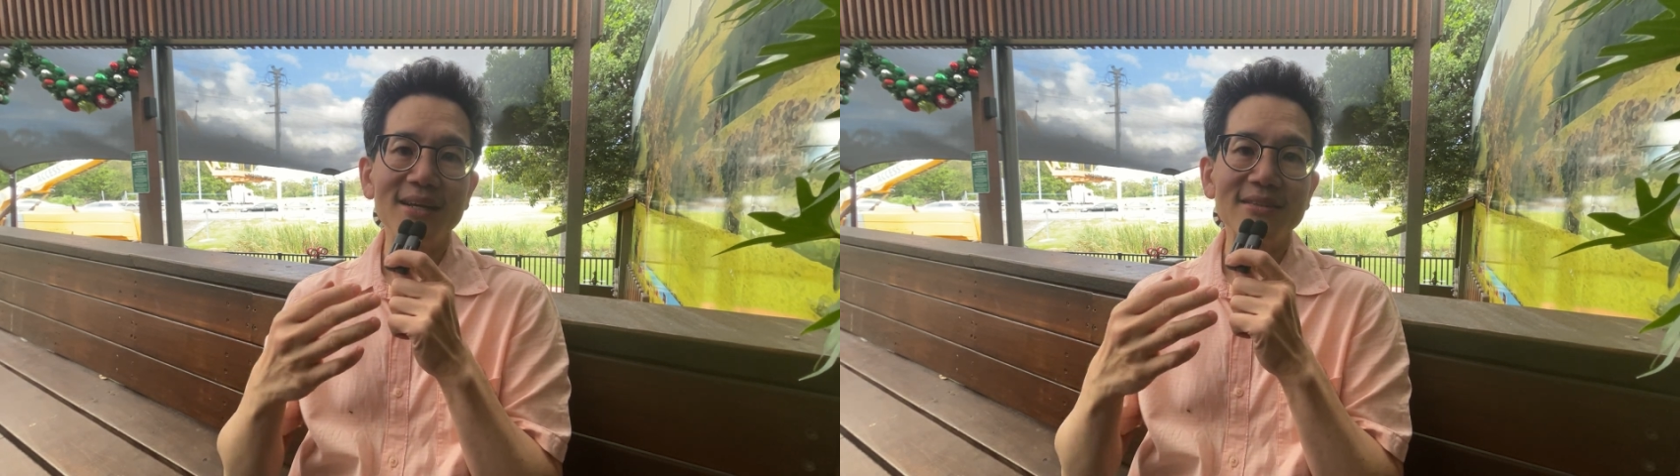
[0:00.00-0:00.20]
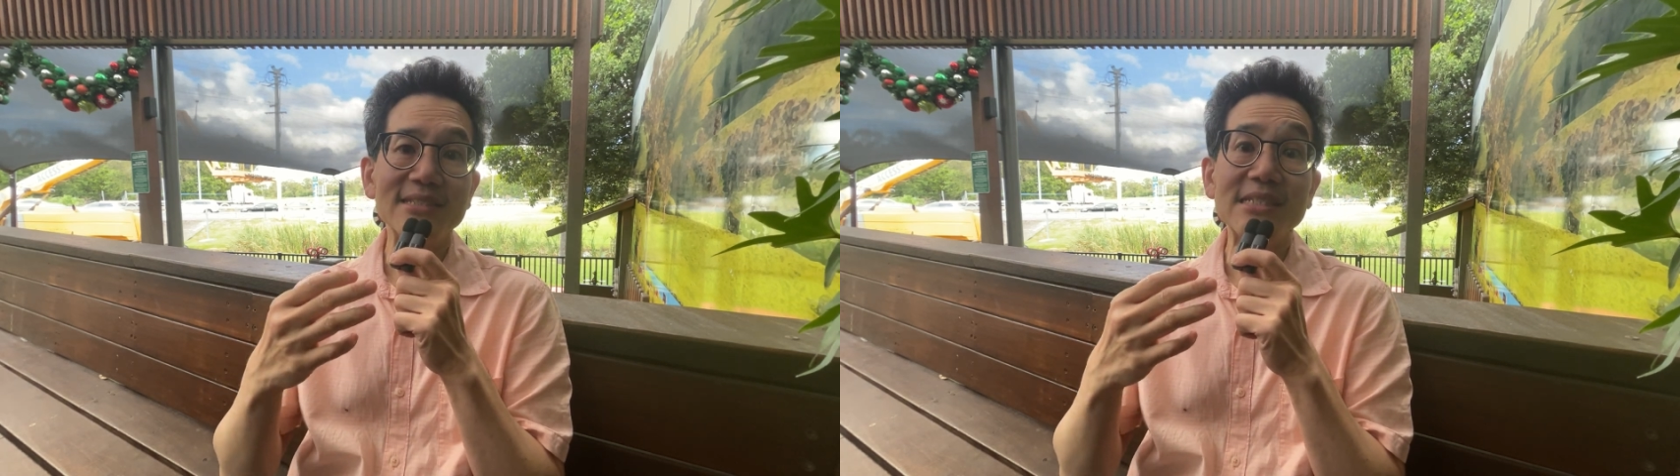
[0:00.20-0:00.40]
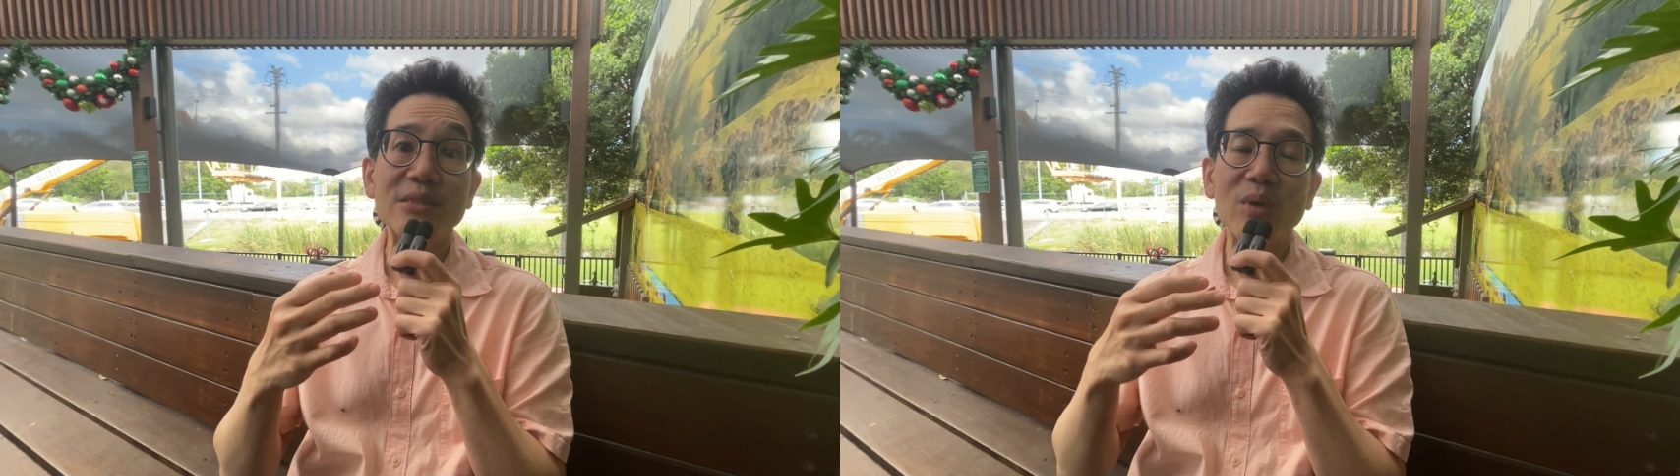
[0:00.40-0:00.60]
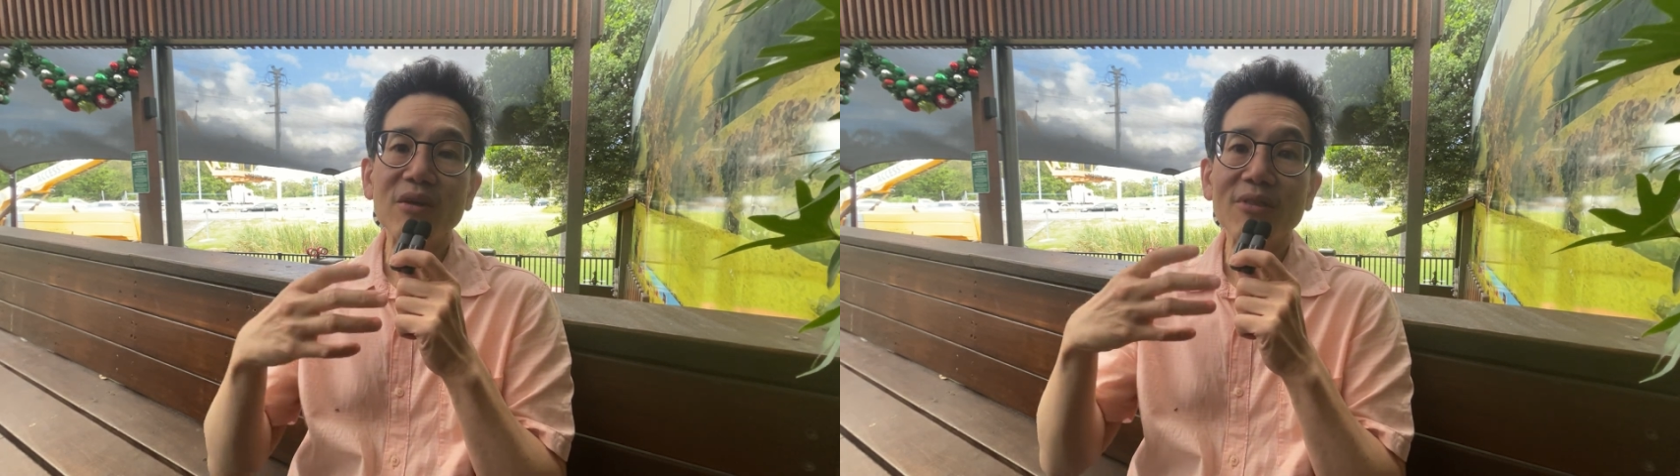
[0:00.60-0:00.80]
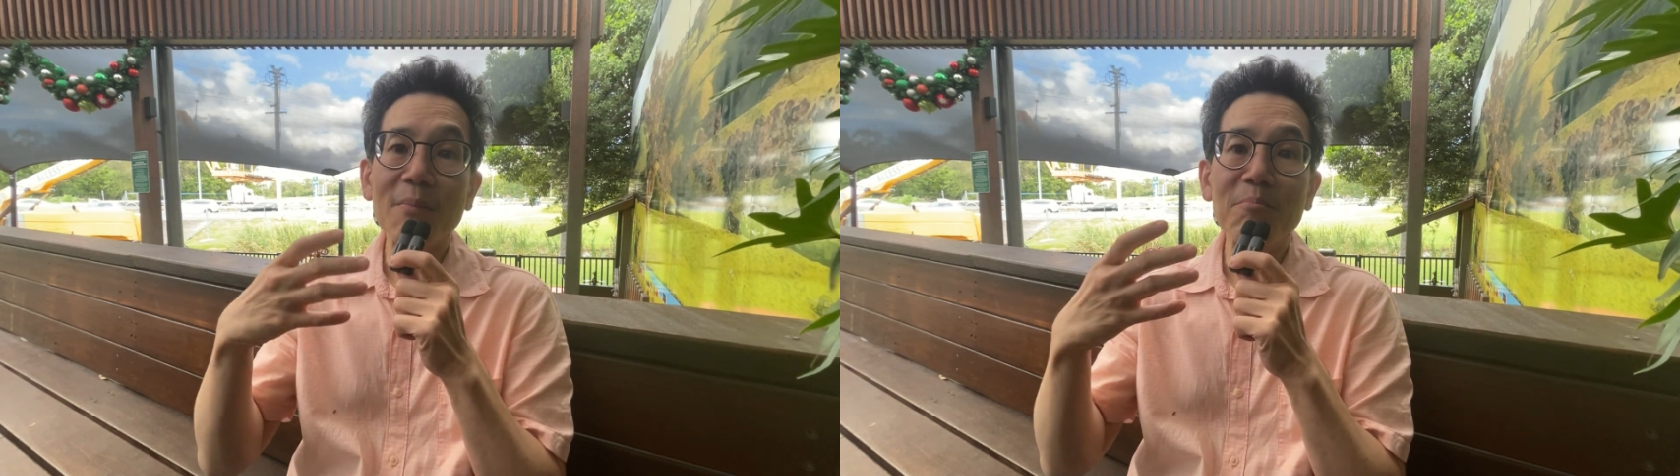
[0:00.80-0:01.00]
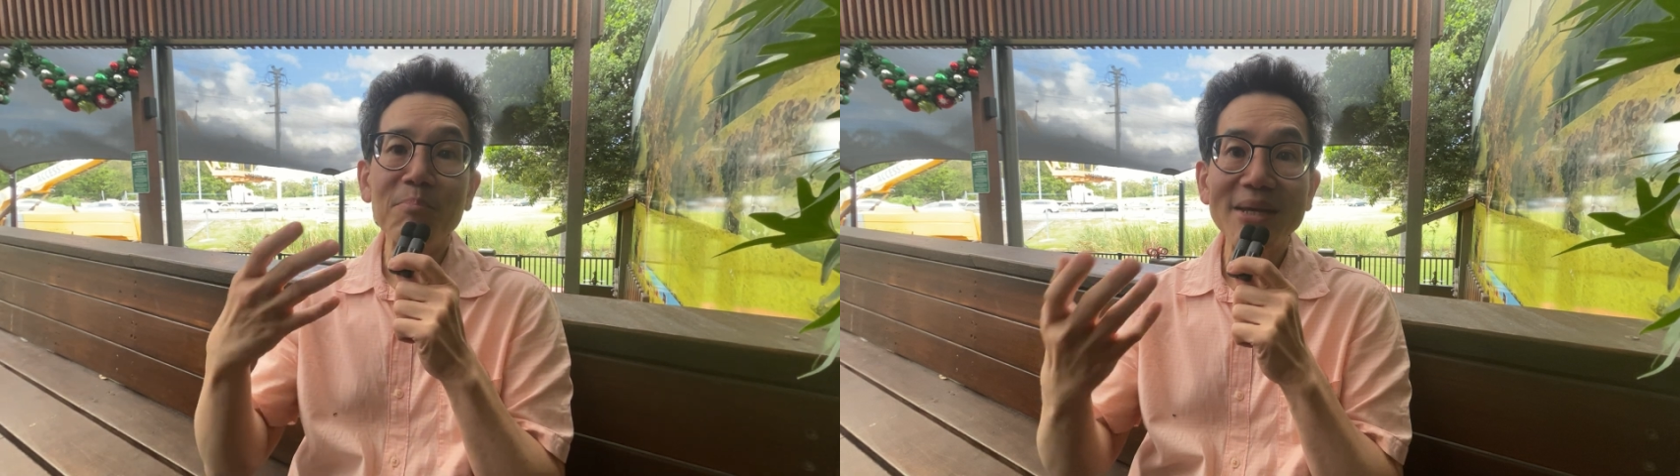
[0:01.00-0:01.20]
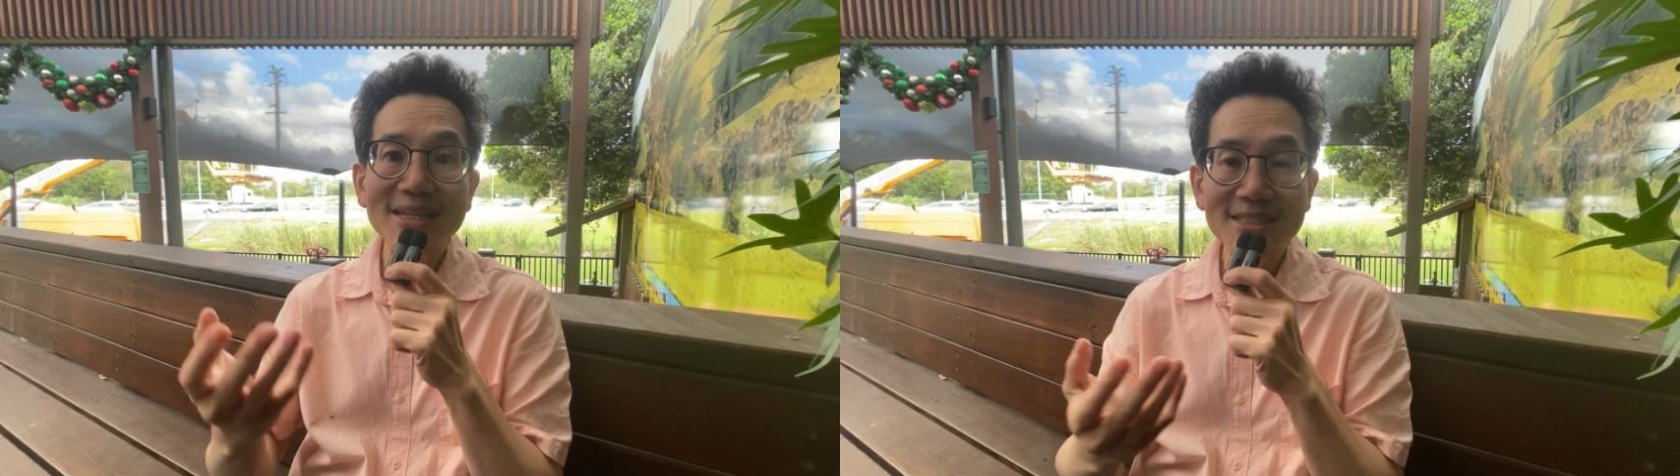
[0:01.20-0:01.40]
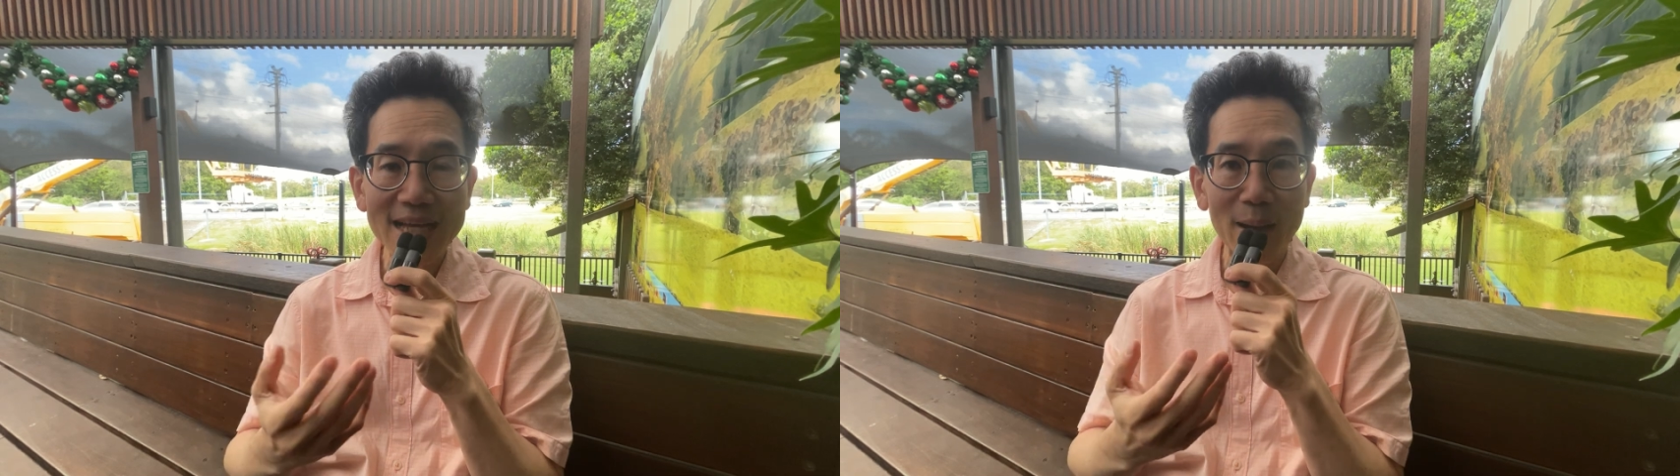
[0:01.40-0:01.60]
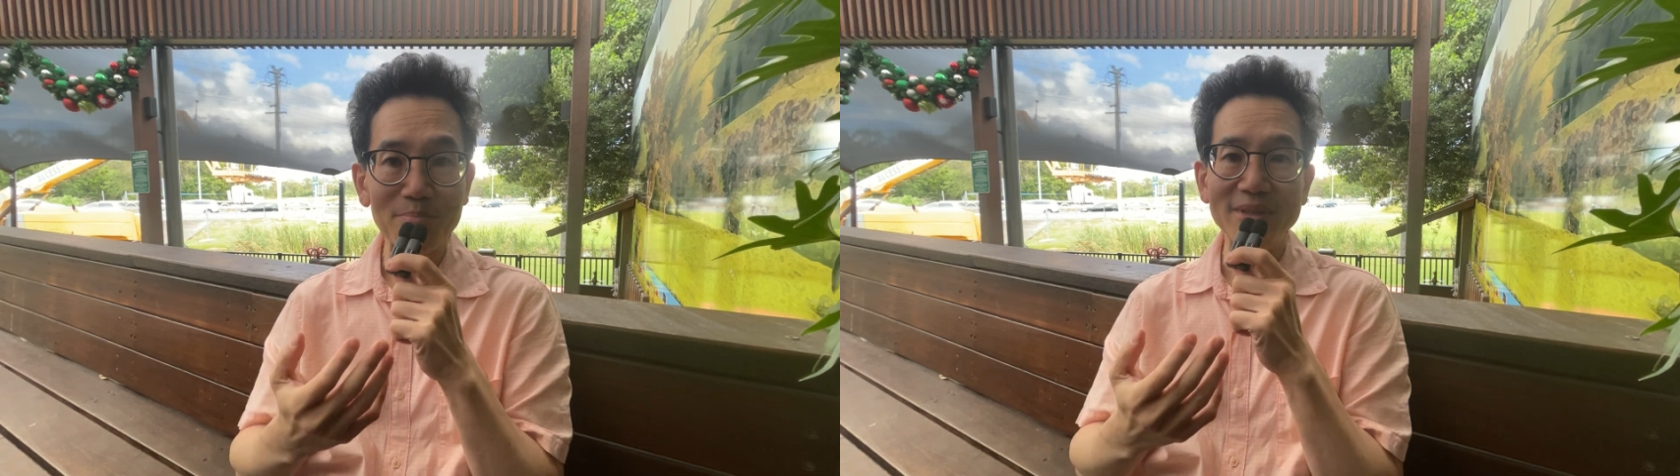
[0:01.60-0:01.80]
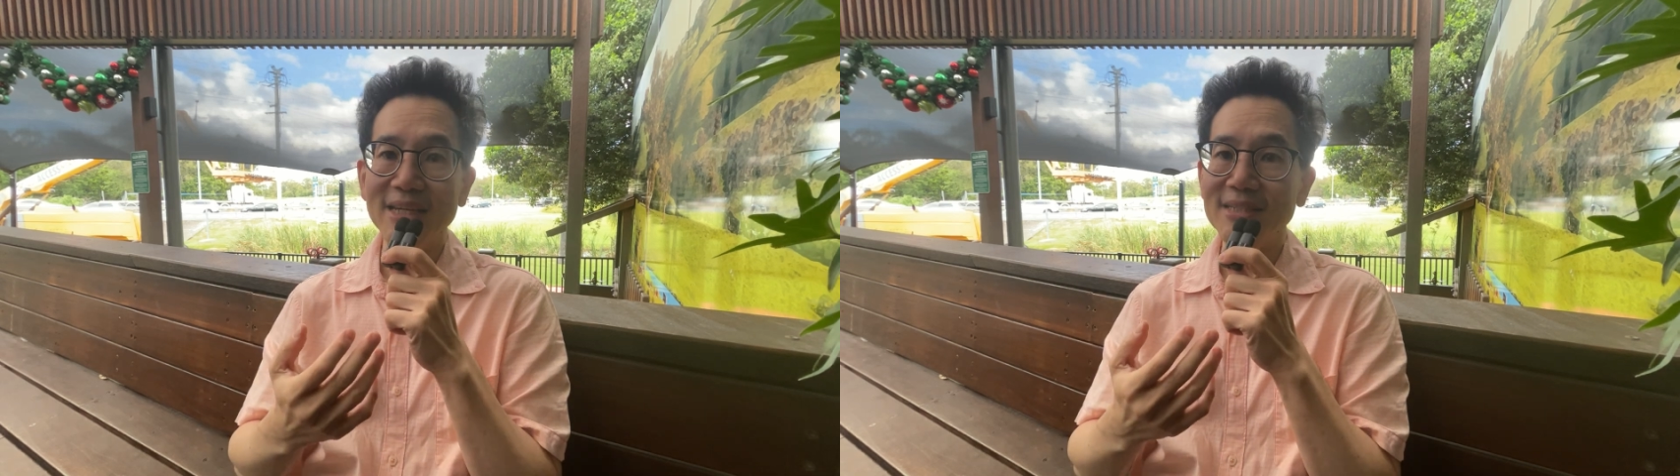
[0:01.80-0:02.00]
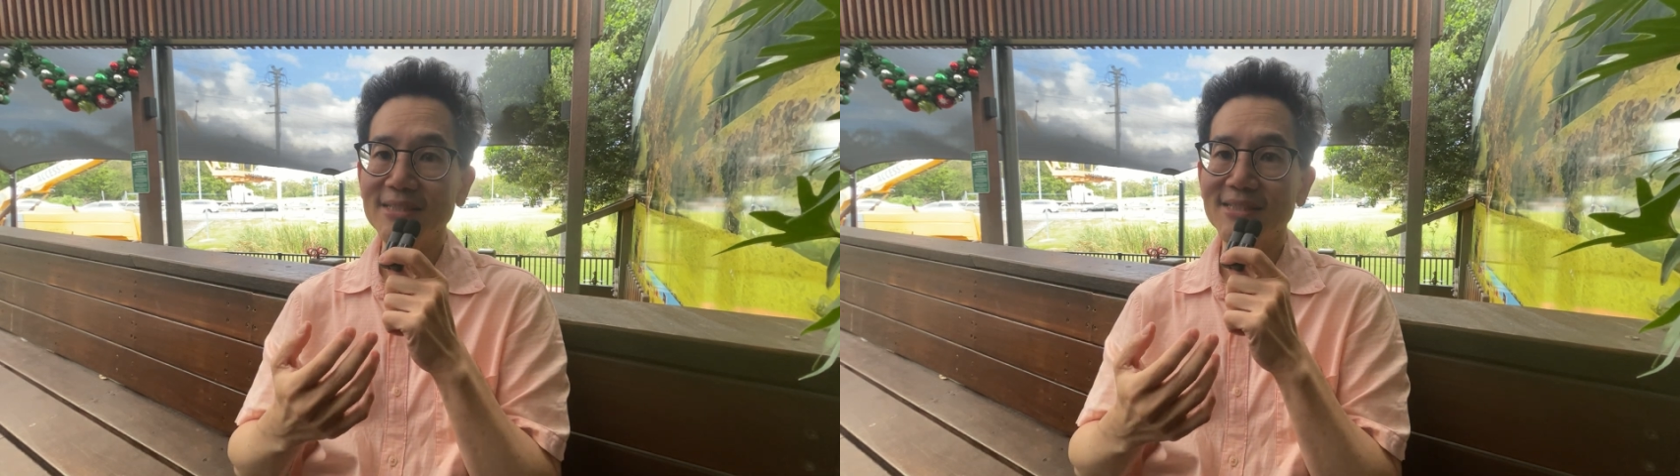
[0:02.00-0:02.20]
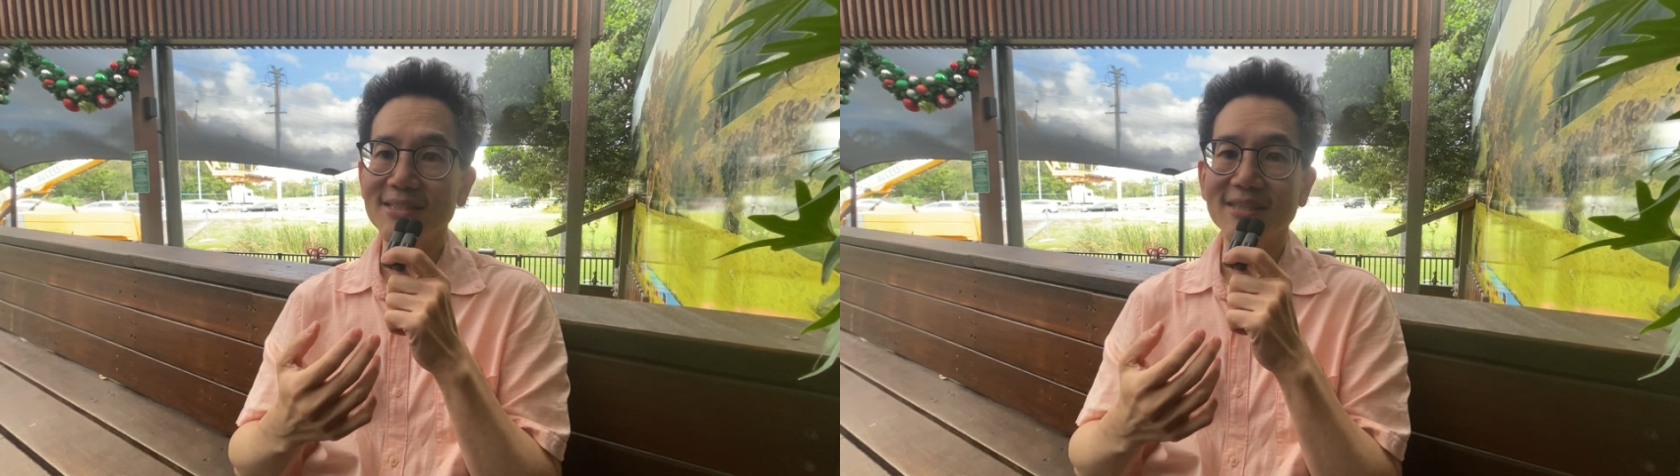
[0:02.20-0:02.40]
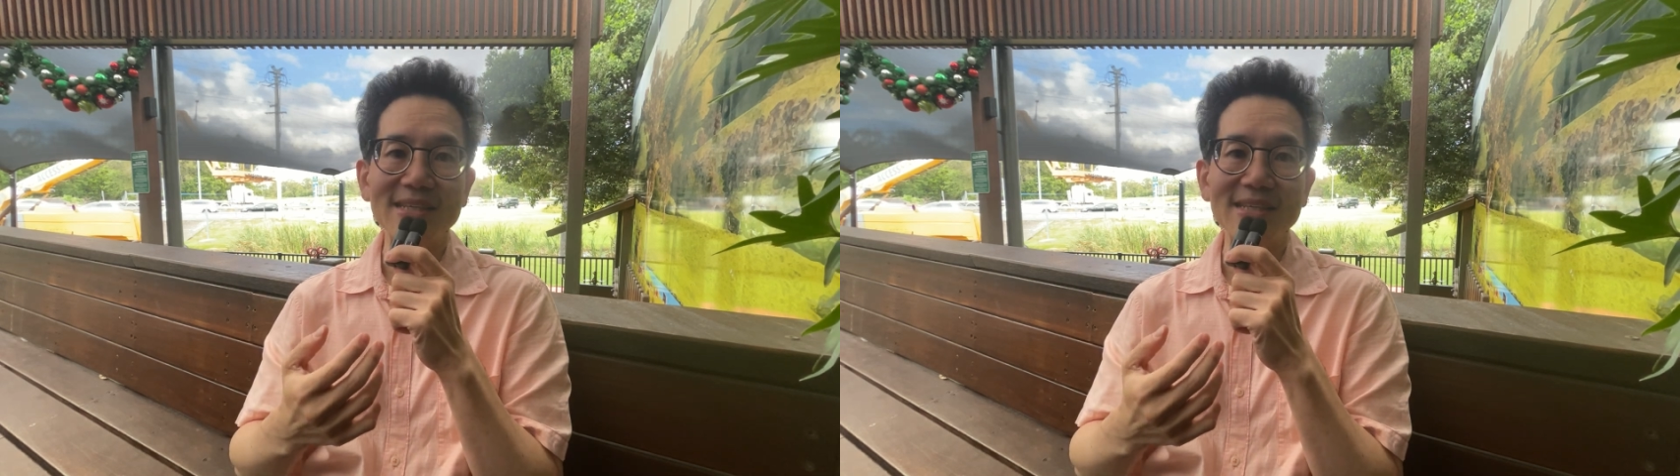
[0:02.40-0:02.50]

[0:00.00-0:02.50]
This is one of the biggest updates